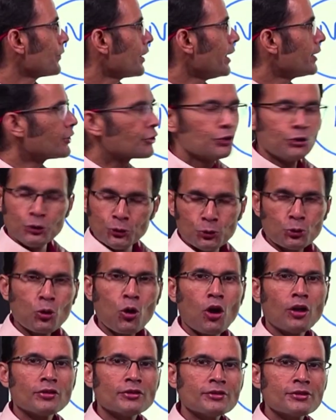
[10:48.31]
its
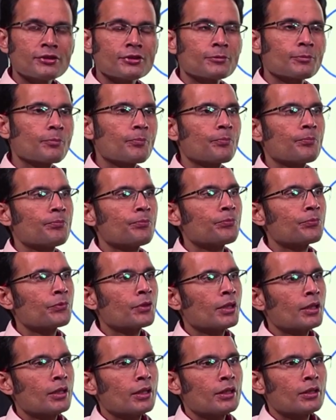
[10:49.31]
neurons,
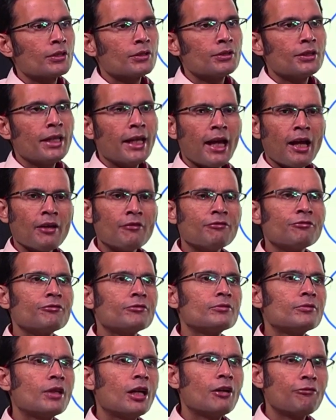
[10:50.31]
they have
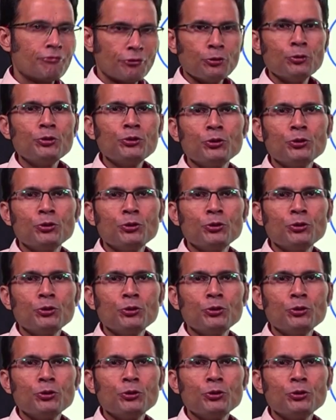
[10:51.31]
a few